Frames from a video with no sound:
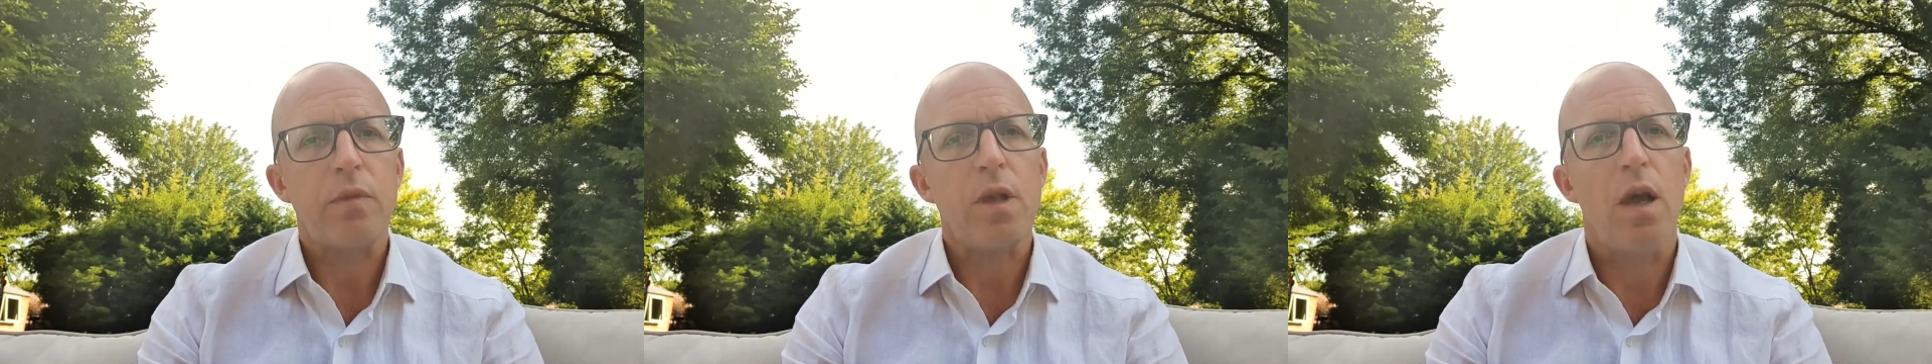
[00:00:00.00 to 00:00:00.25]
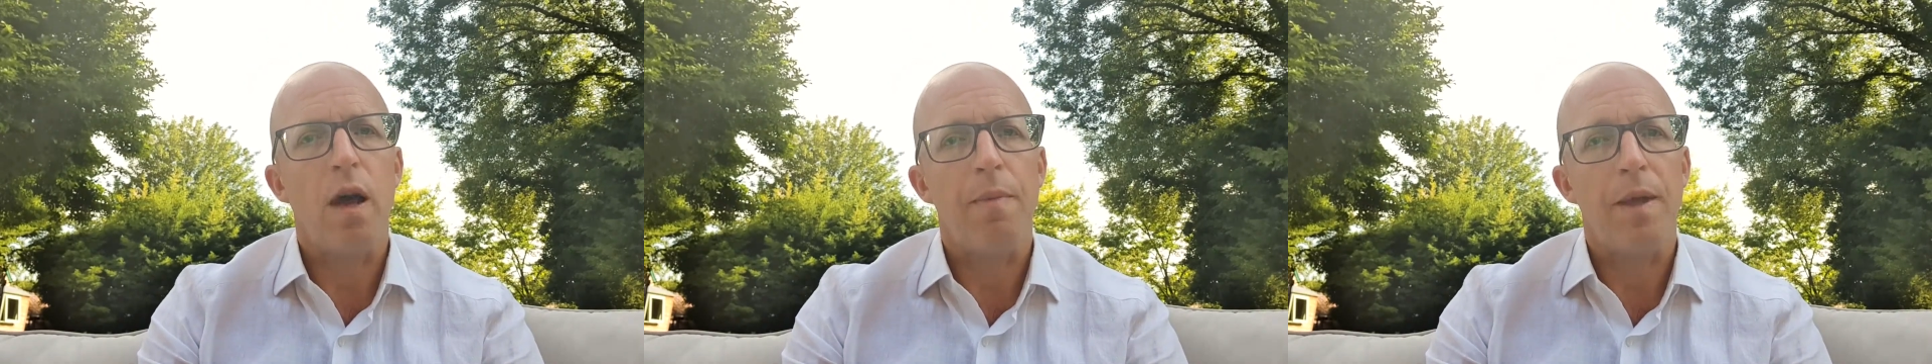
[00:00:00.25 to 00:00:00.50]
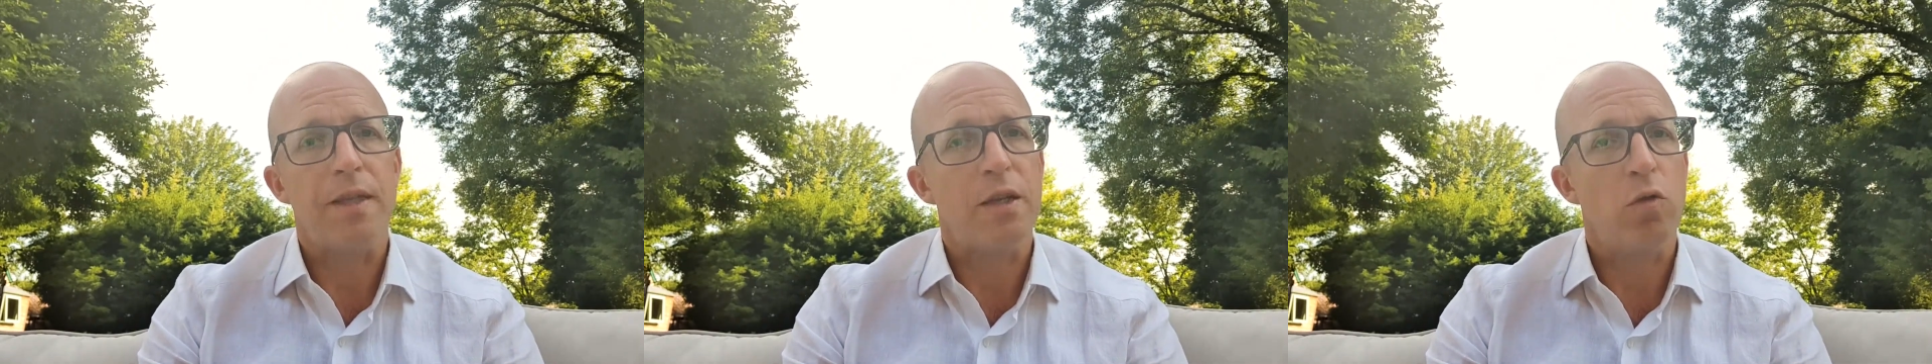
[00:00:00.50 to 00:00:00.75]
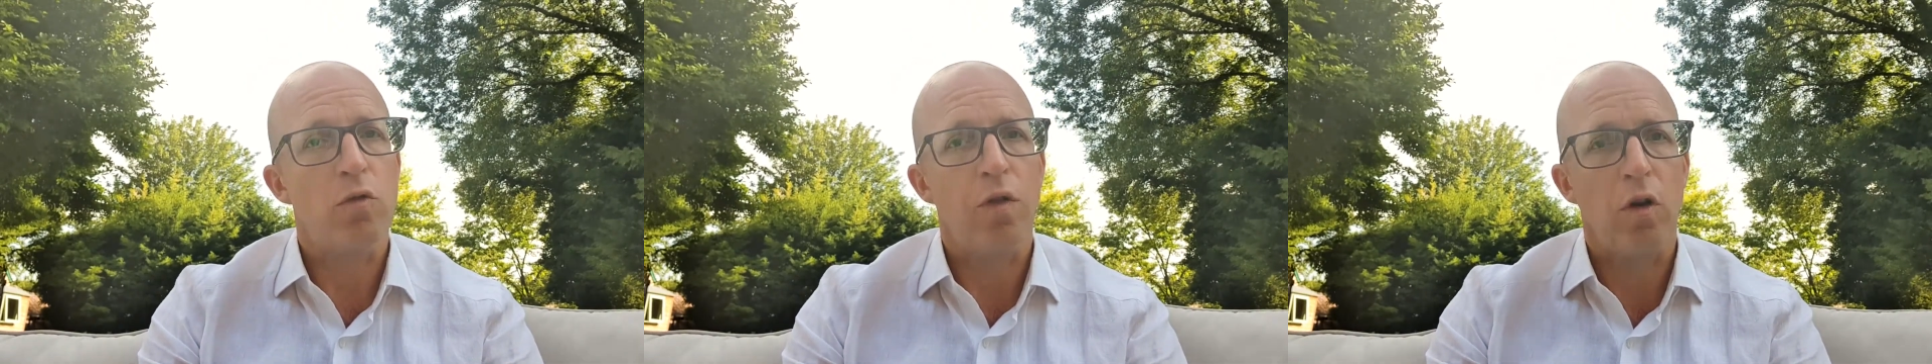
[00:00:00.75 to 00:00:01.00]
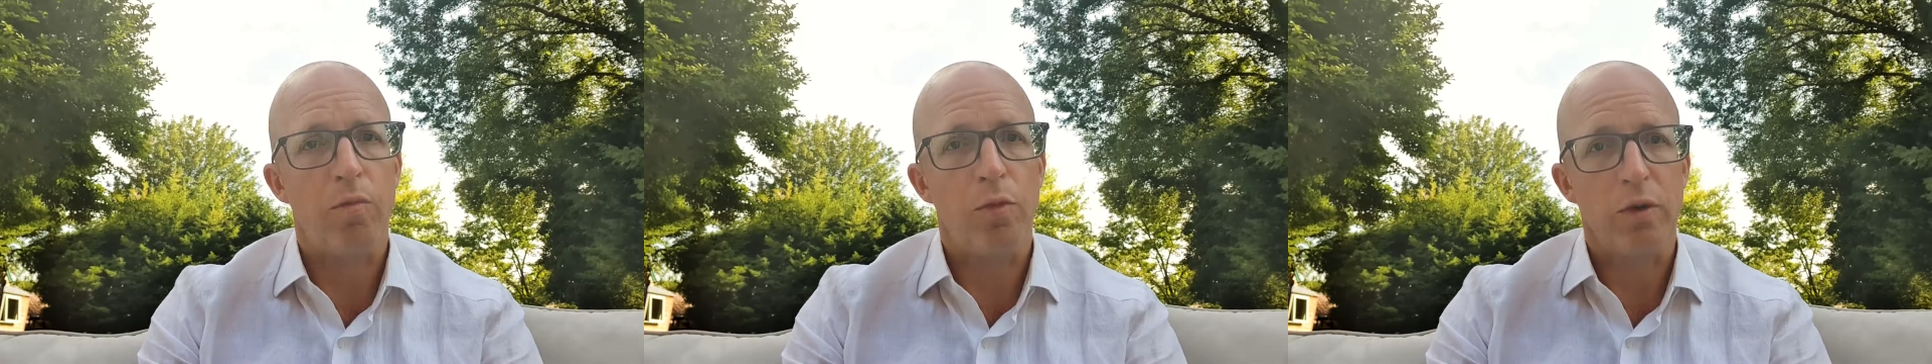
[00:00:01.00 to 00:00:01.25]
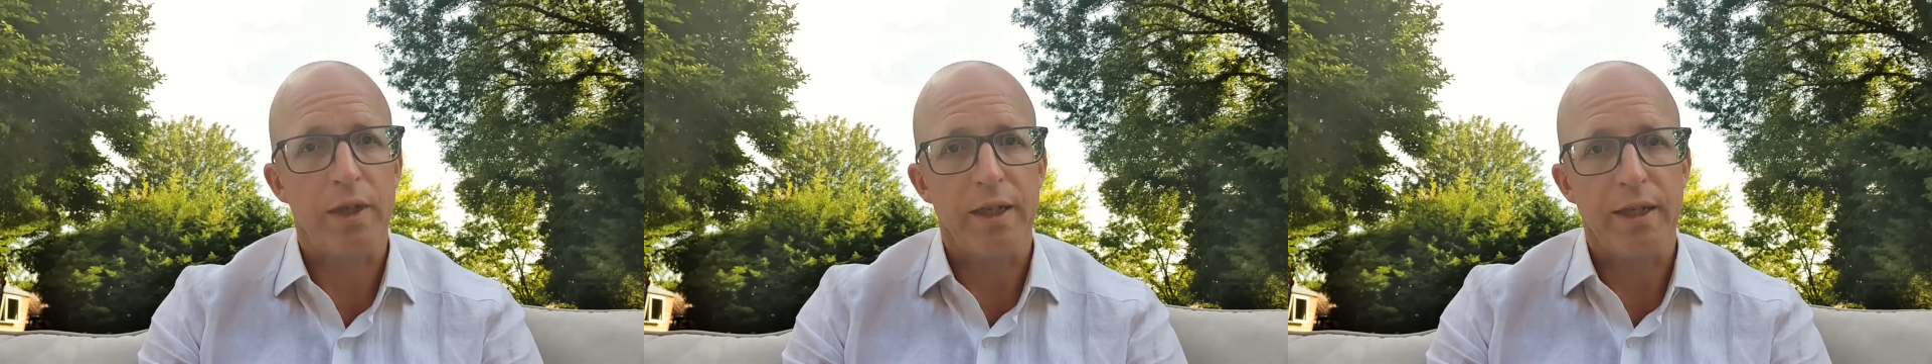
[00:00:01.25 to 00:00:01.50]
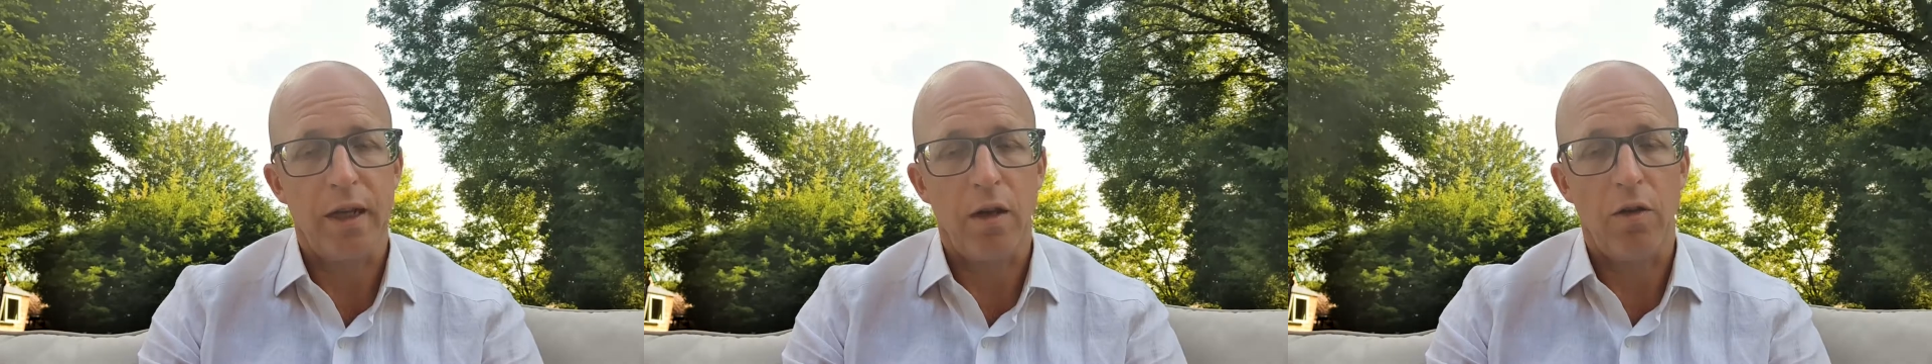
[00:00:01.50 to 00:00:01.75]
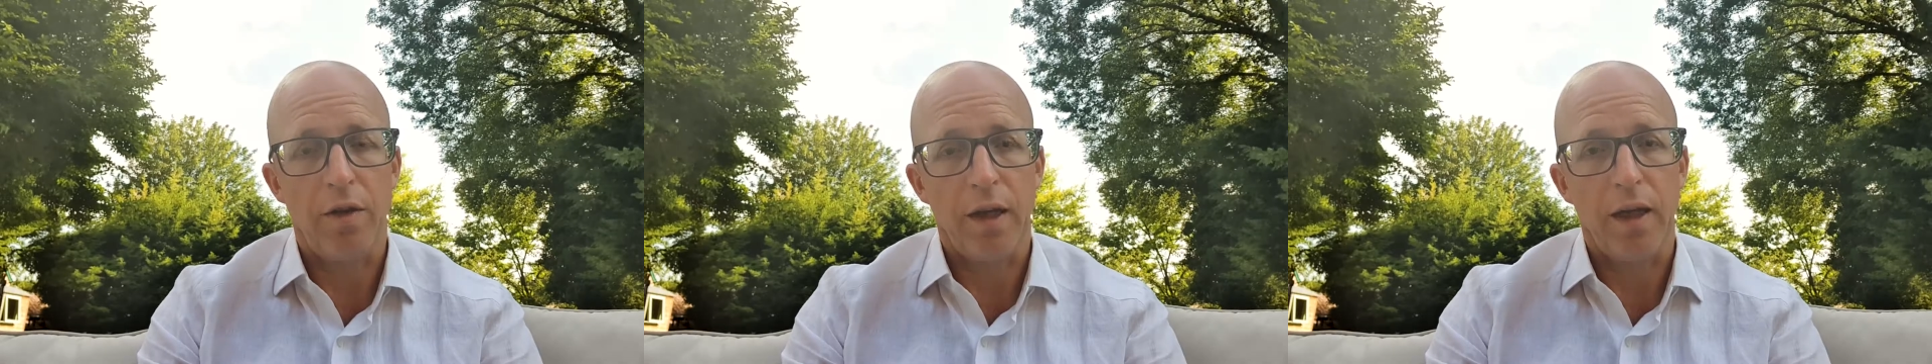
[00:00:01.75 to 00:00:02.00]
And there's an awful lot more detail
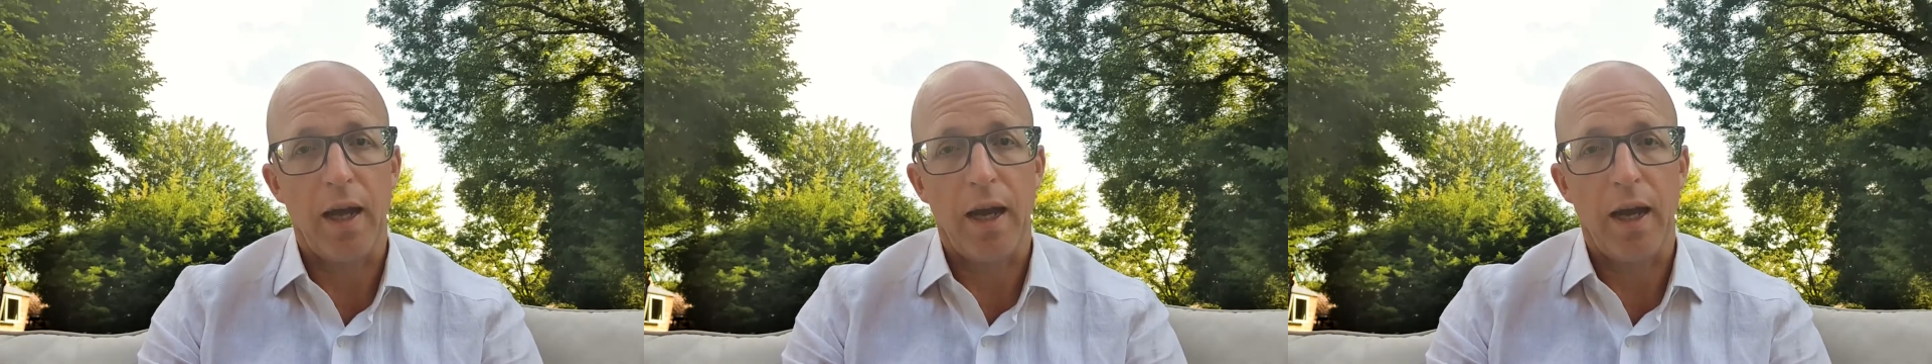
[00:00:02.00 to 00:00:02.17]
on the